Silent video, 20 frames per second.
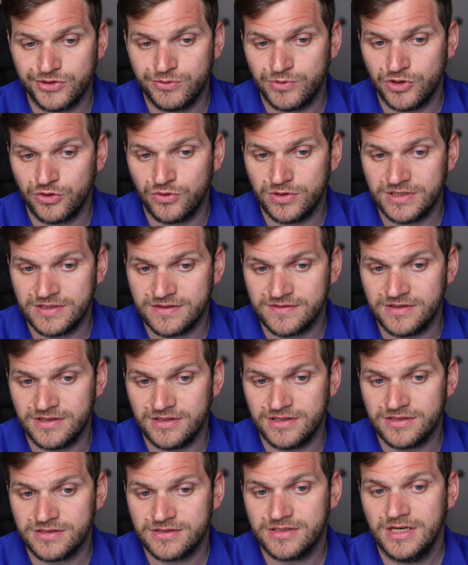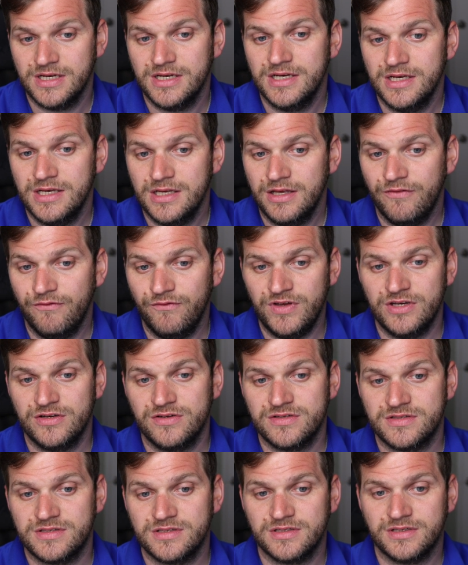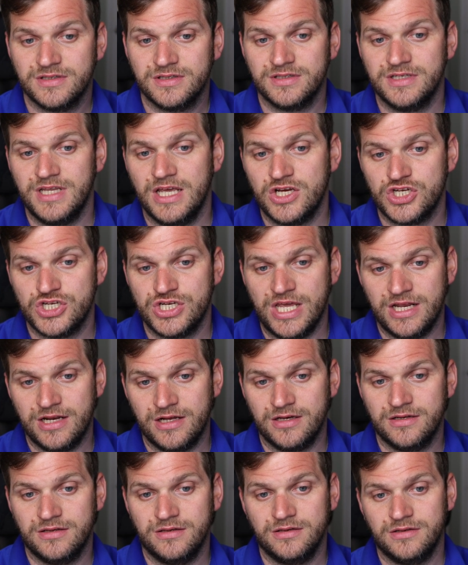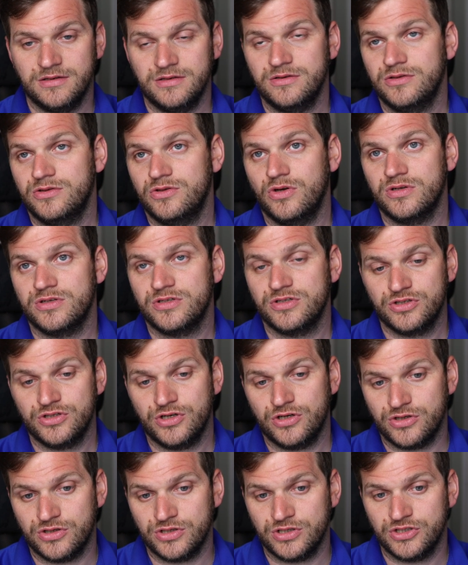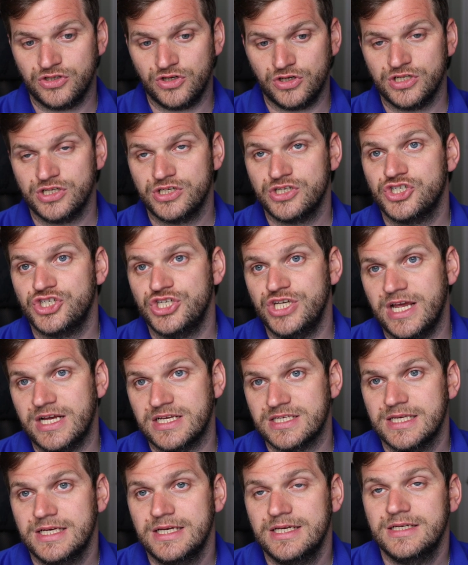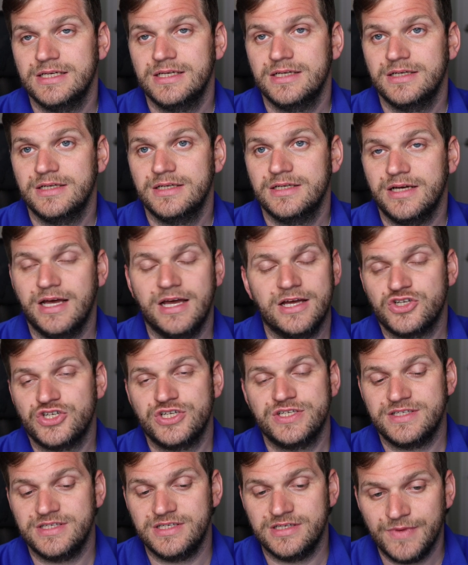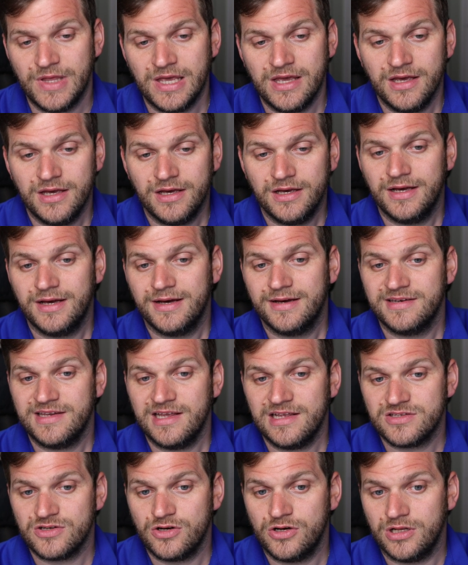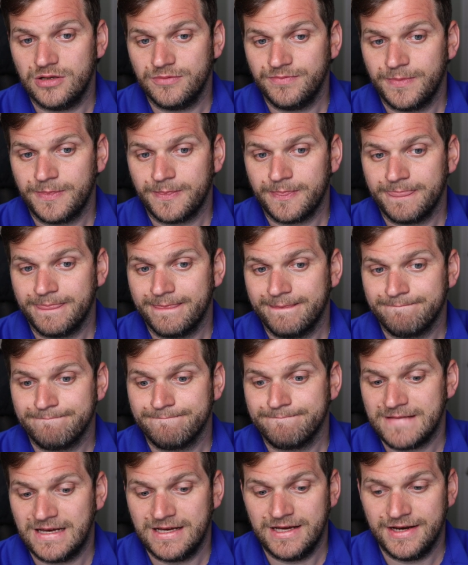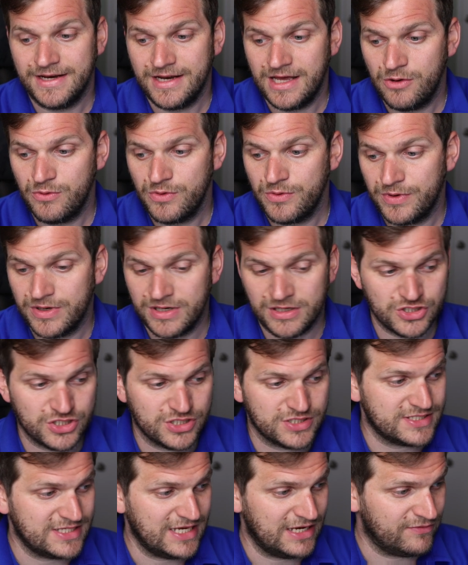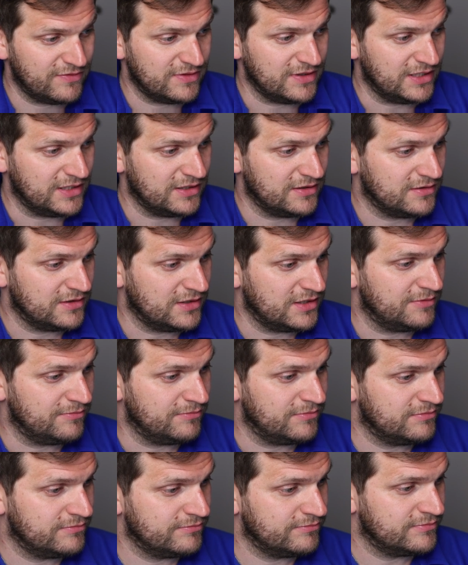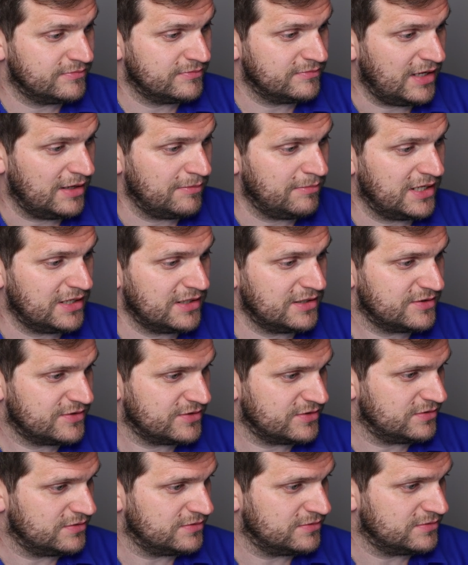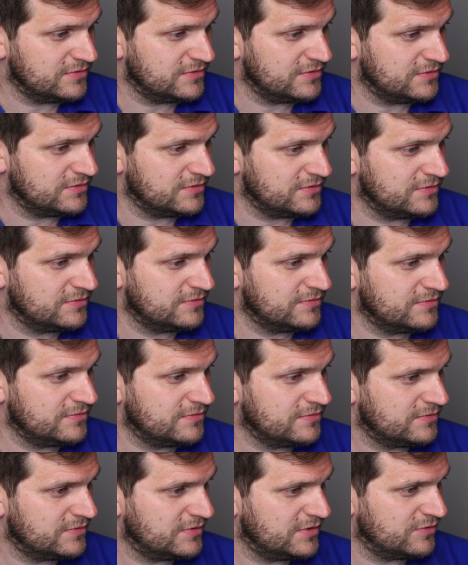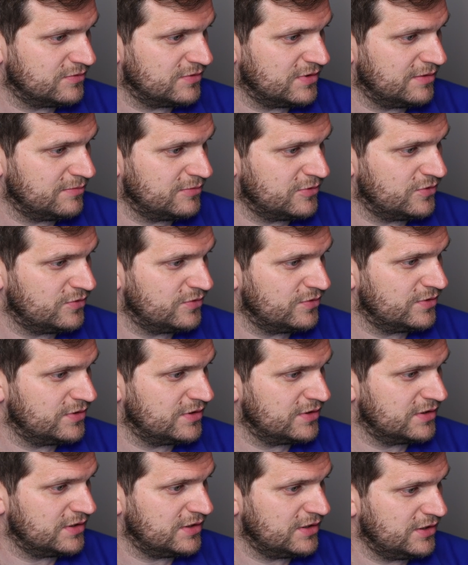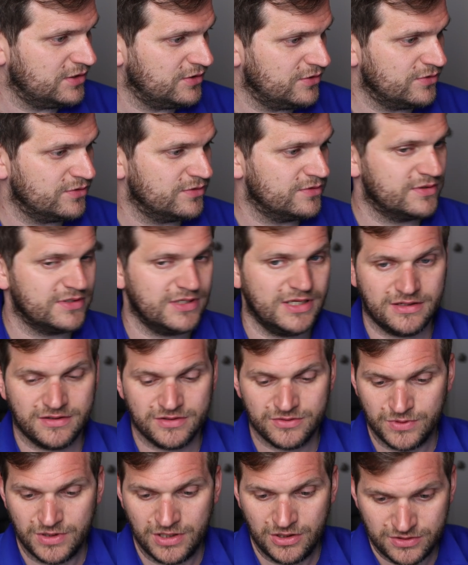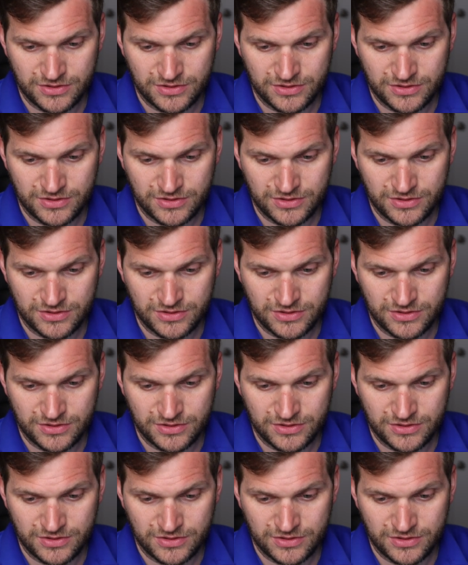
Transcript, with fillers: you would only see this venus-data.tar.gx uh, gc. That's all. And now we want to just safely um, unplug it. So that's what I'm doing here. Take this one